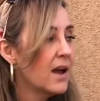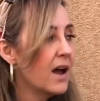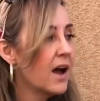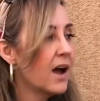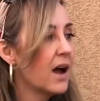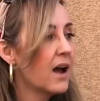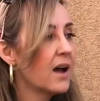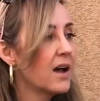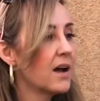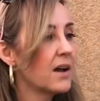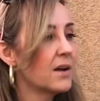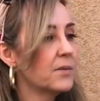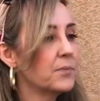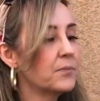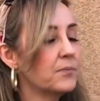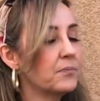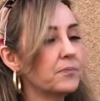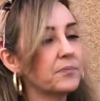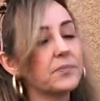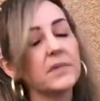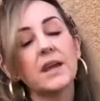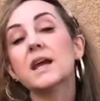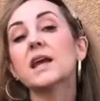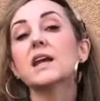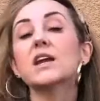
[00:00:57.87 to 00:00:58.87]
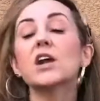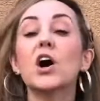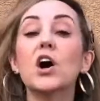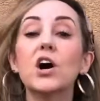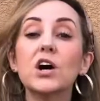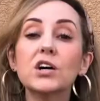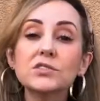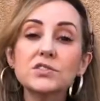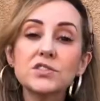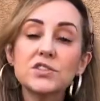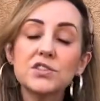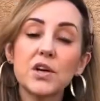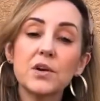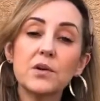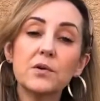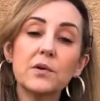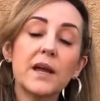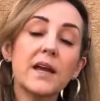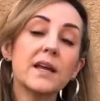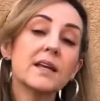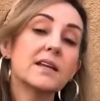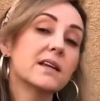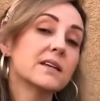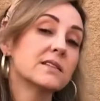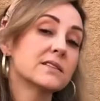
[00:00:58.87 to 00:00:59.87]
Um, and also,
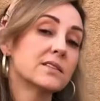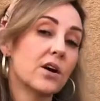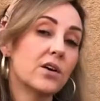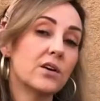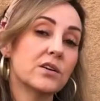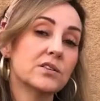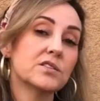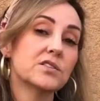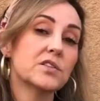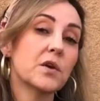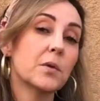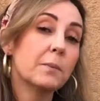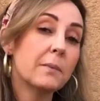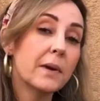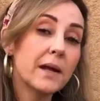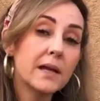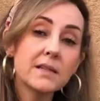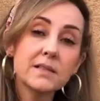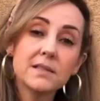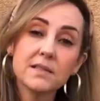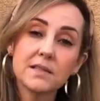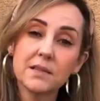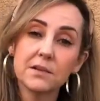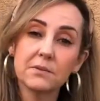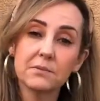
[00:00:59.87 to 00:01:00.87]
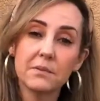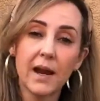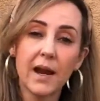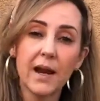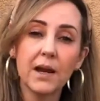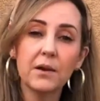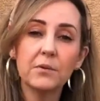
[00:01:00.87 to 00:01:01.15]
it is also medicine, right?